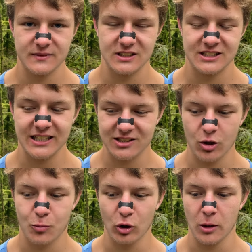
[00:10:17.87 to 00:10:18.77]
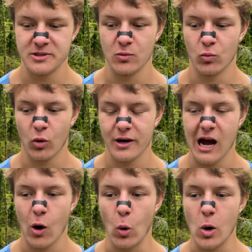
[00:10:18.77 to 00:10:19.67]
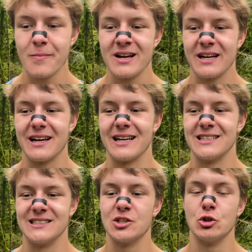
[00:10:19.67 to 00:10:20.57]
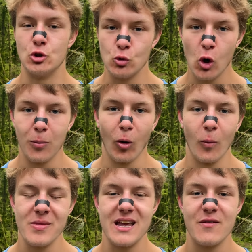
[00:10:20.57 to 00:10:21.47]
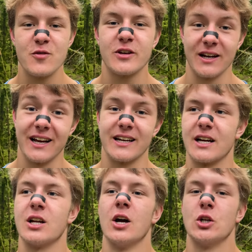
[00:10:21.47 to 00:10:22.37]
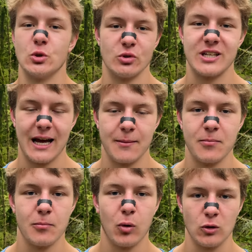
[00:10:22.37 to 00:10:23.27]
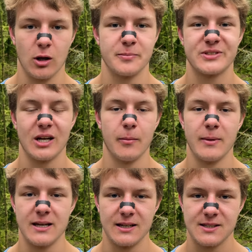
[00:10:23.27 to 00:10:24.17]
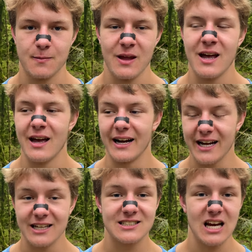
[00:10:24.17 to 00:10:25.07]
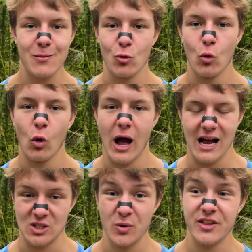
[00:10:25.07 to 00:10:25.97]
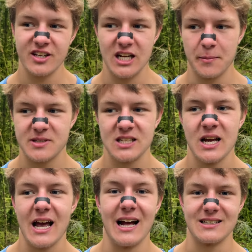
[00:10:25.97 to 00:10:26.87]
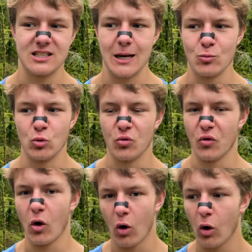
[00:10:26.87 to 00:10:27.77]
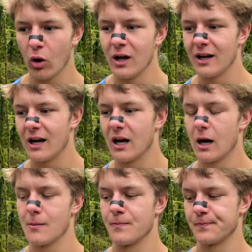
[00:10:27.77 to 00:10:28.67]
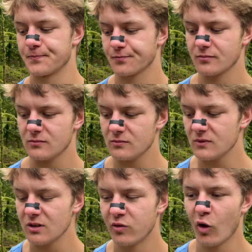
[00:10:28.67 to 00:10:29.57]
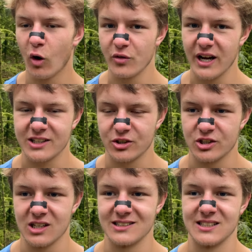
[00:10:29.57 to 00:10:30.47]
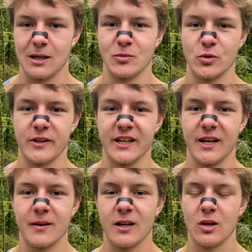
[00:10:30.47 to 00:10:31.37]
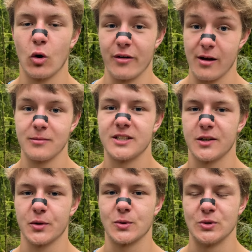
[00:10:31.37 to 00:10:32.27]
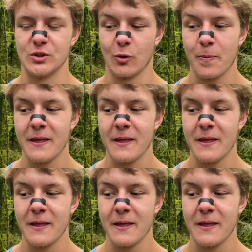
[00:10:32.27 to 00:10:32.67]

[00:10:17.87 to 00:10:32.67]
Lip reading: 600 pull-ups in 1 hour is doable if you can, again, do 10 pull-ups a minute. Again, same rule as with the dips, and same rule for all the exercises that I'm doing here, or that I'm telling you to do.